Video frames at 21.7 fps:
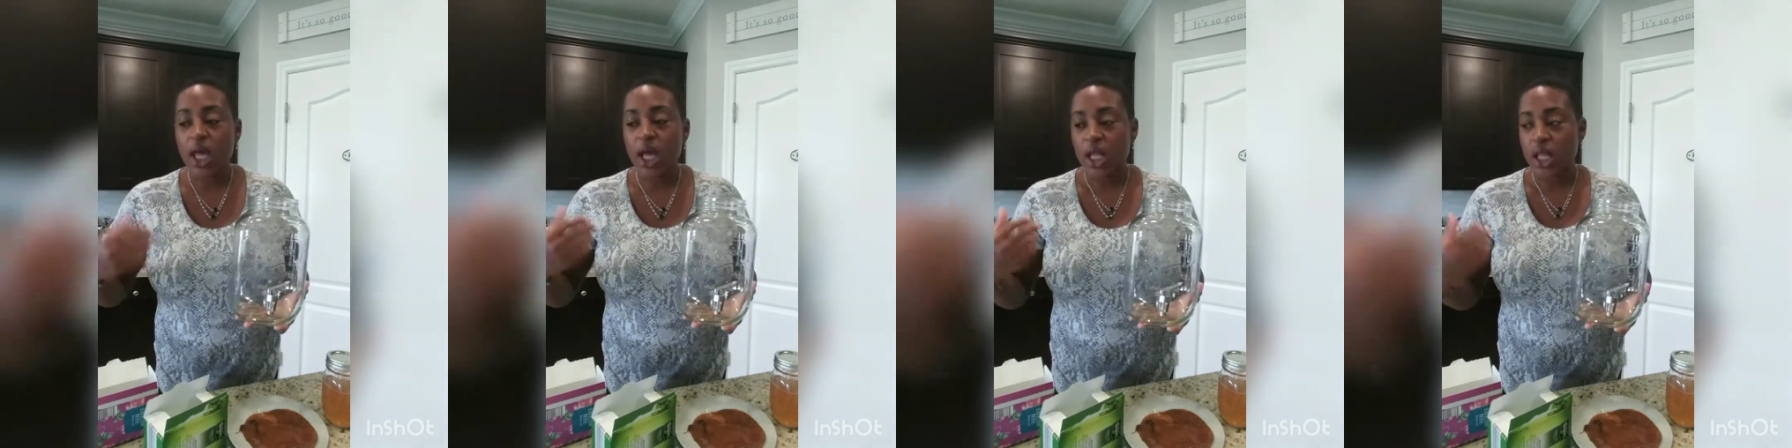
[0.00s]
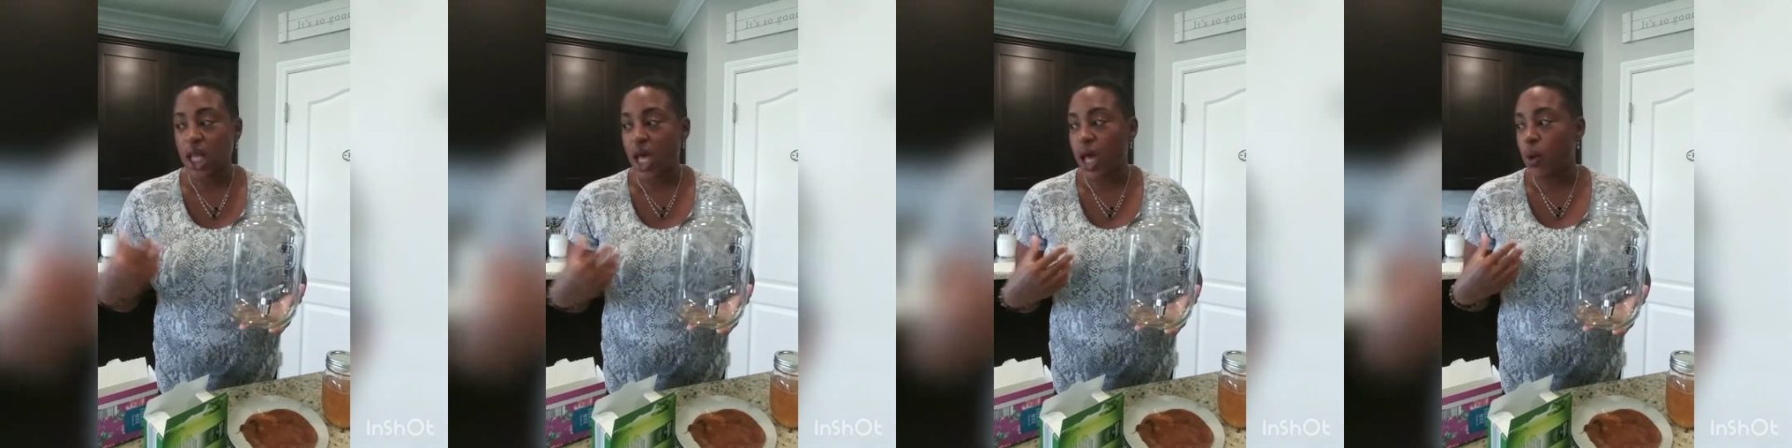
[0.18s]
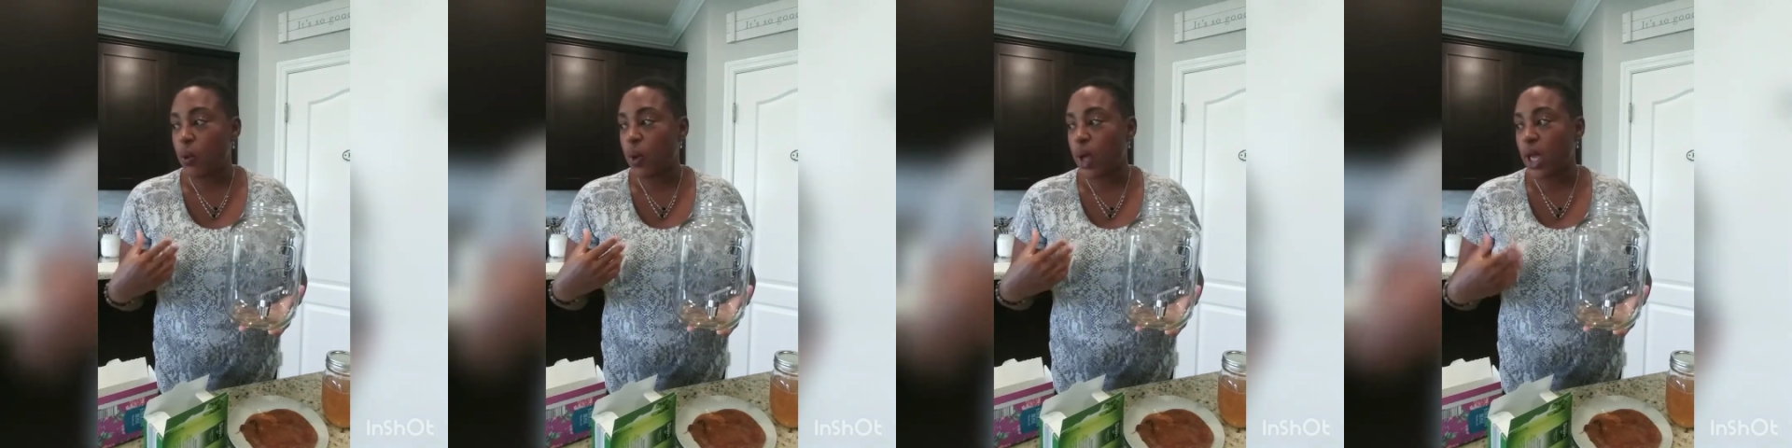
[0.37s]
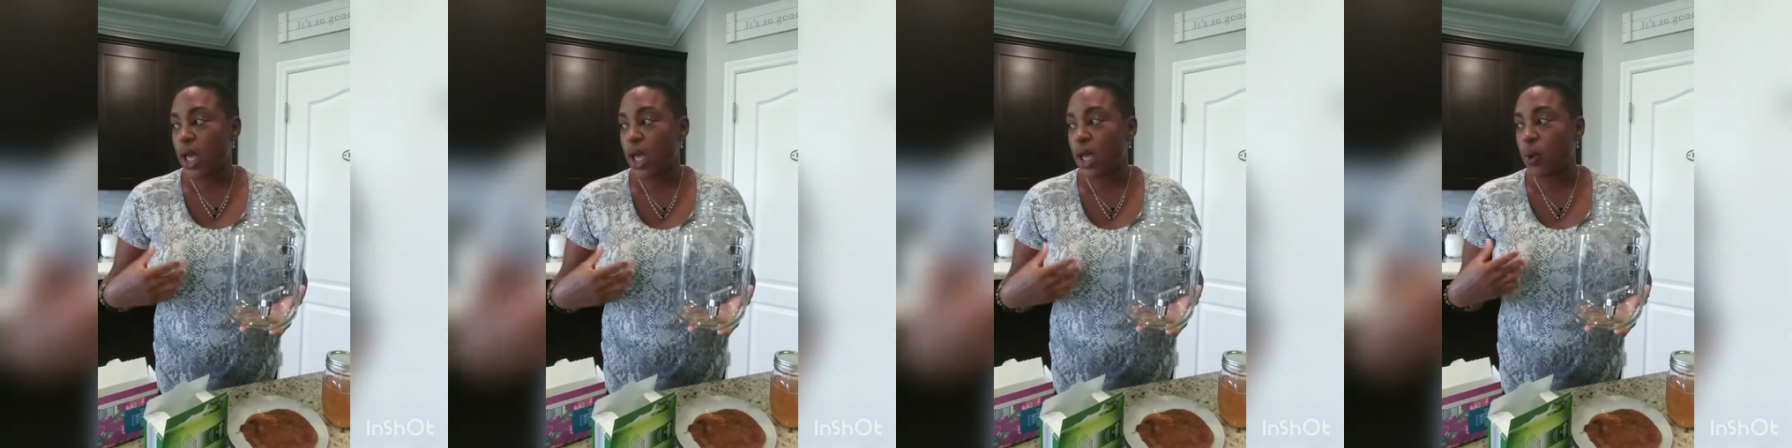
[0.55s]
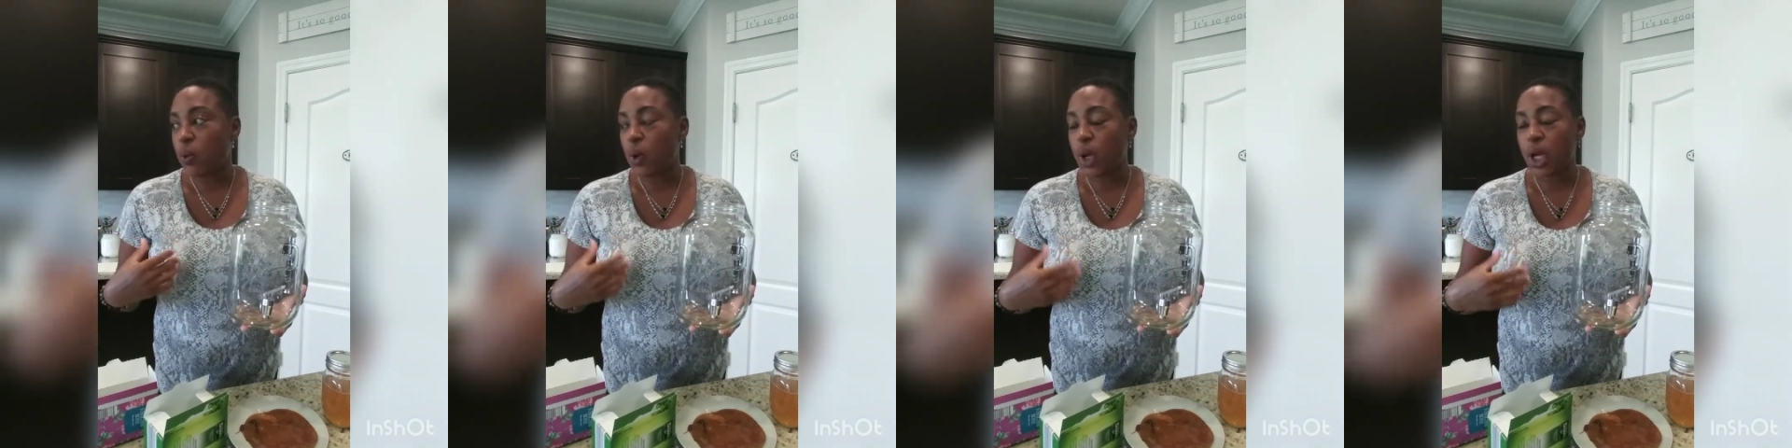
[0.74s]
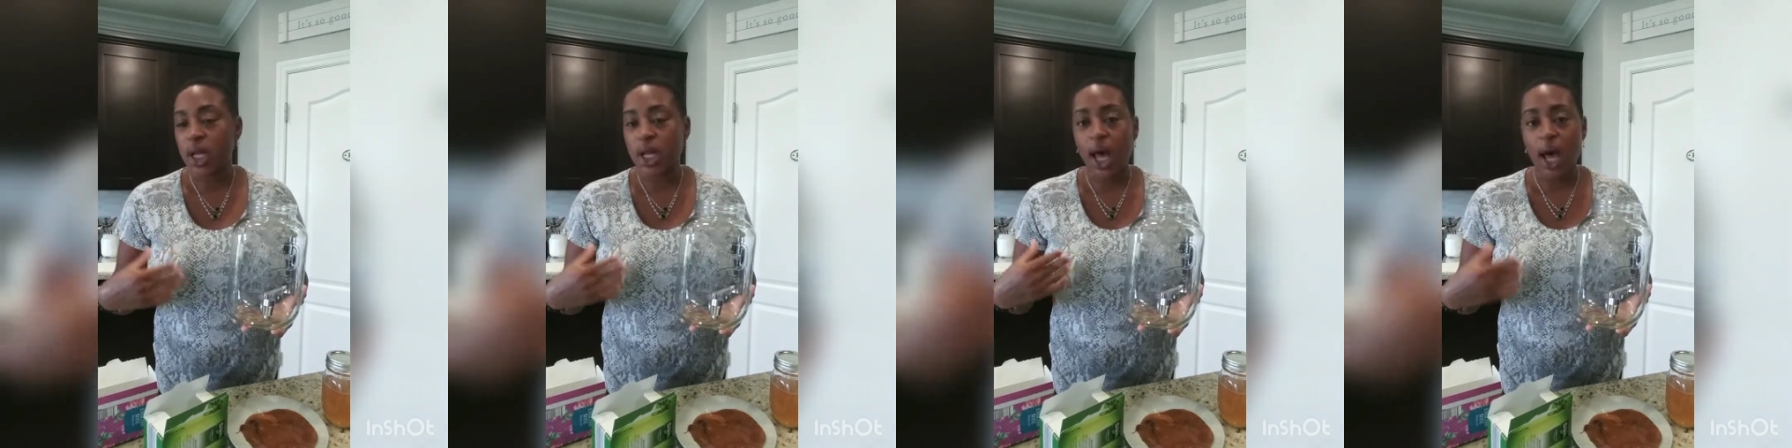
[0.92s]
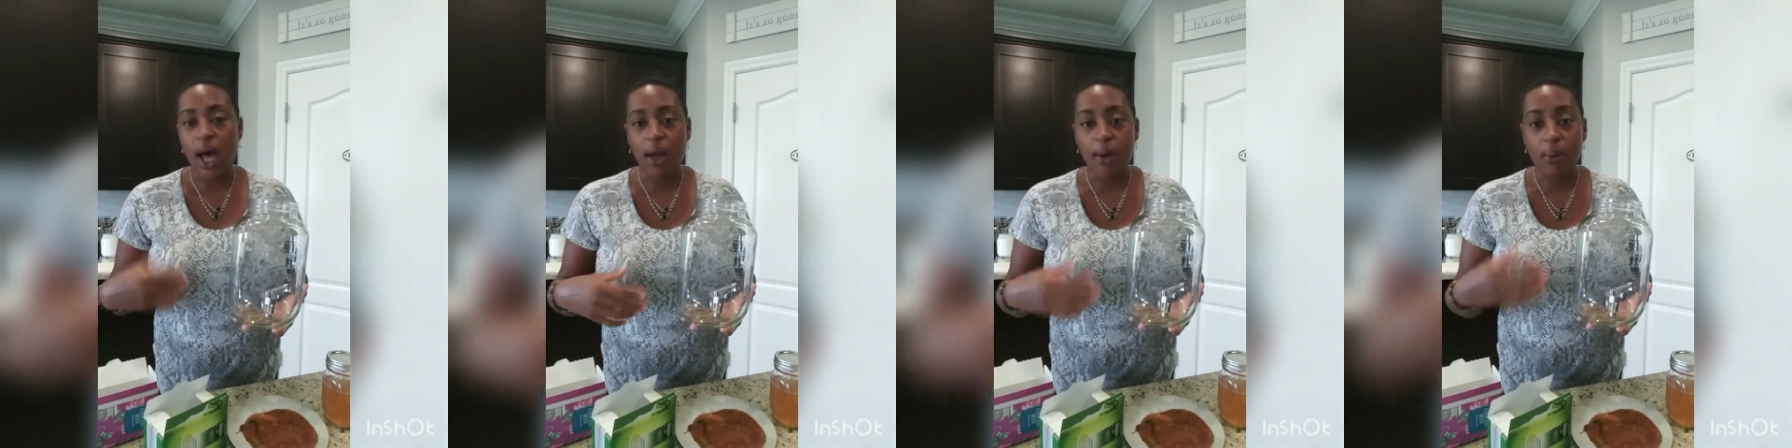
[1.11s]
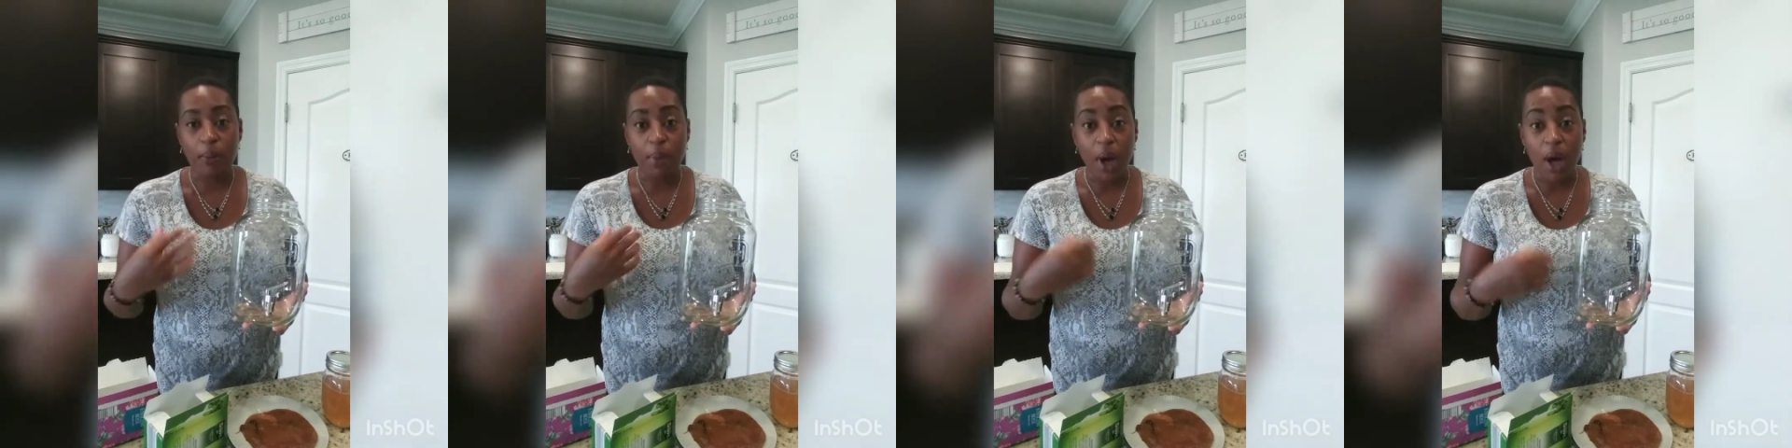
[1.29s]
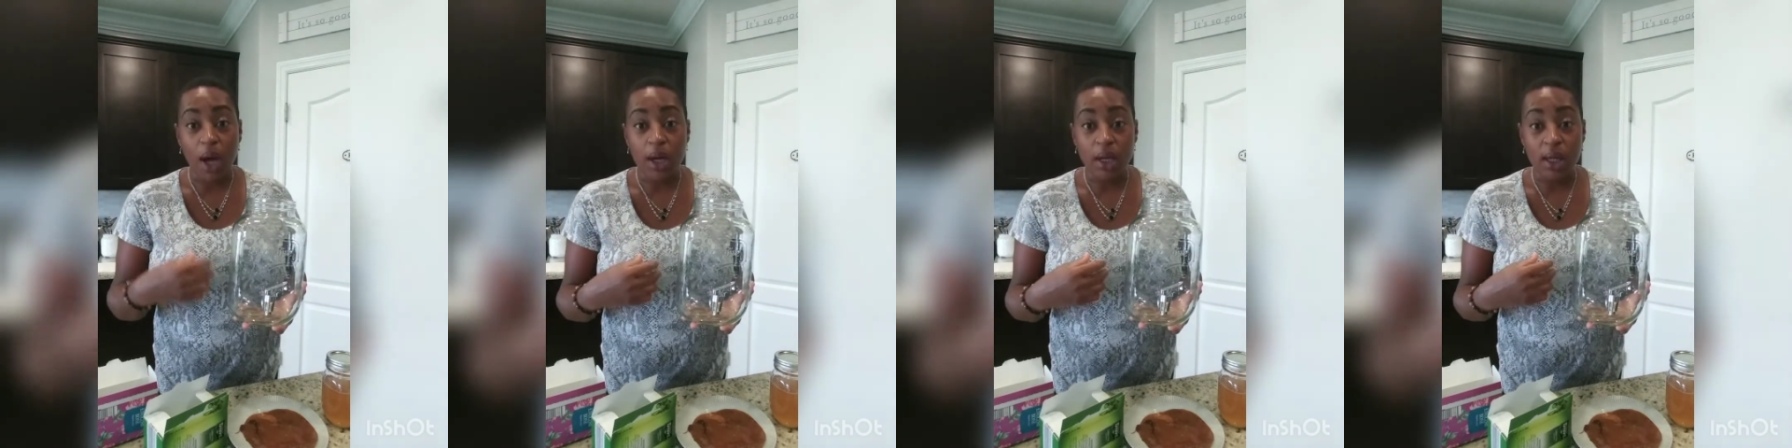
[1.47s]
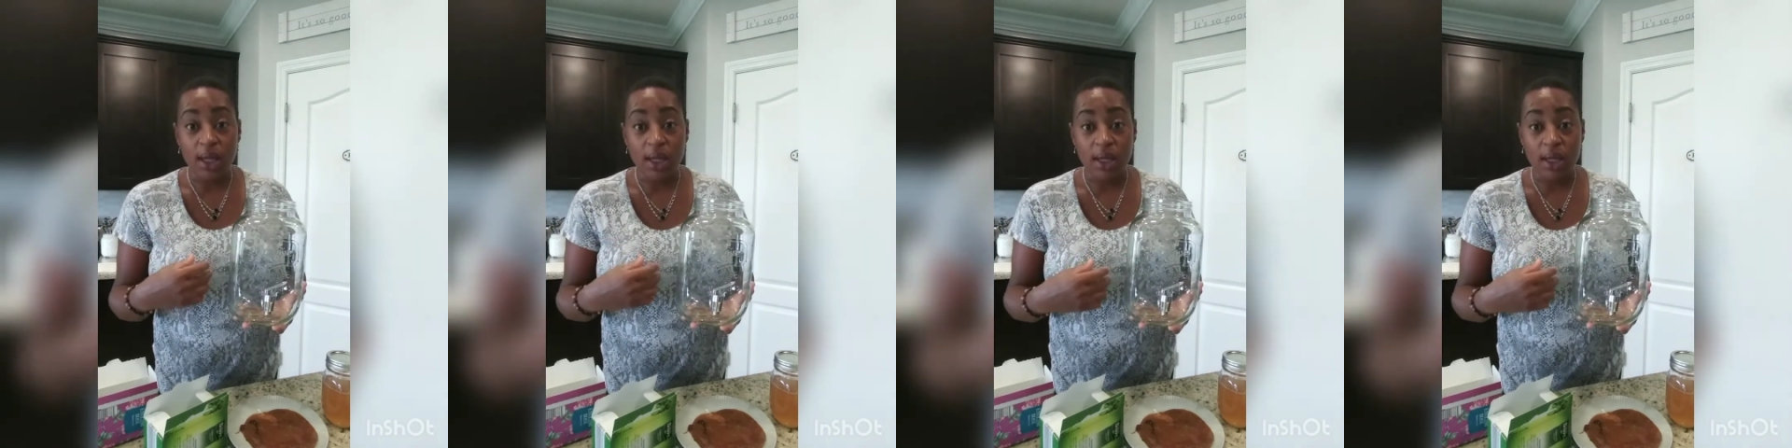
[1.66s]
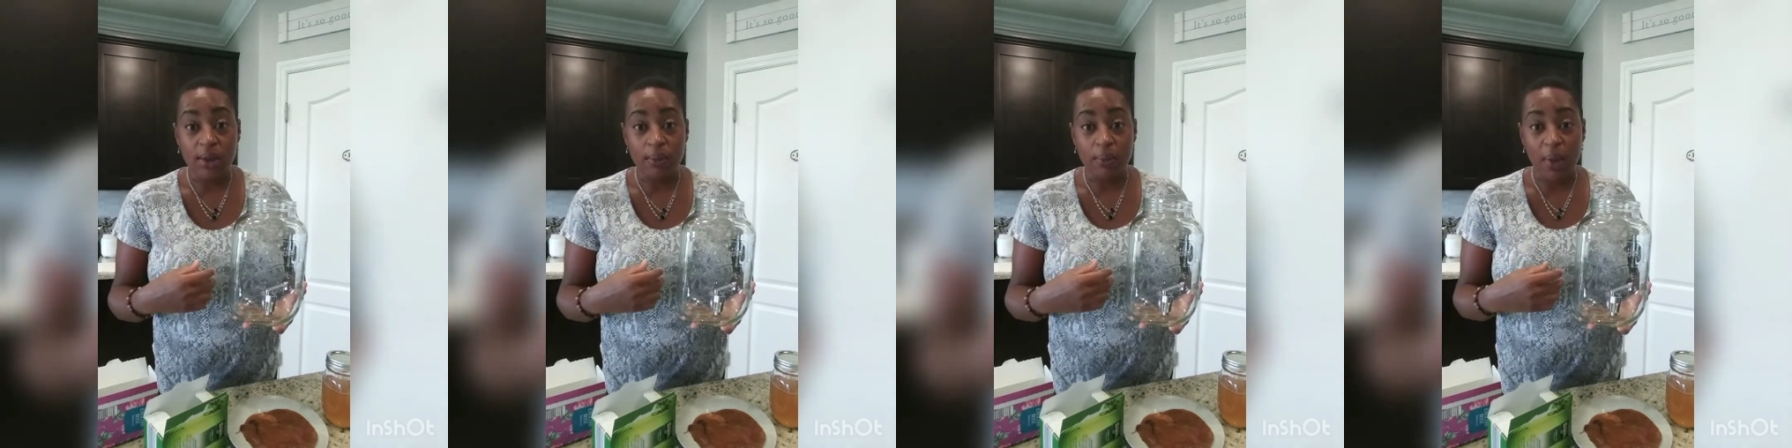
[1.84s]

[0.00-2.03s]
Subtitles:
That way when I'm bottling